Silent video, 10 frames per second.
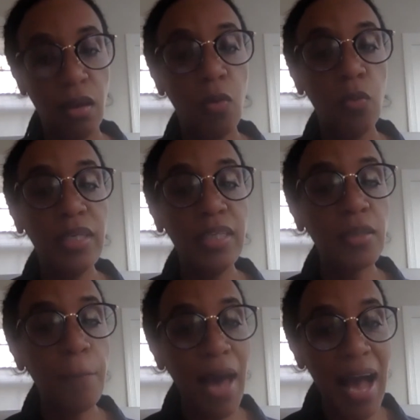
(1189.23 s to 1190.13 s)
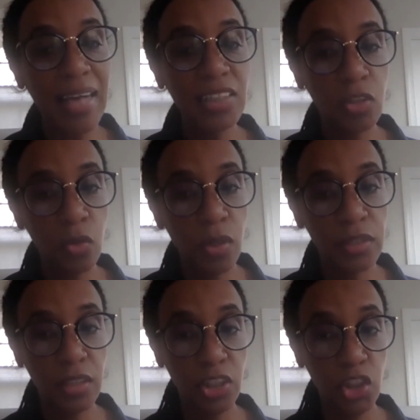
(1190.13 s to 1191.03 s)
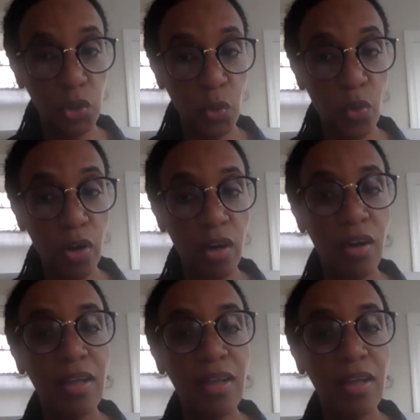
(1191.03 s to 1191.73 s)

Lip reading: You need to pass laws to ensure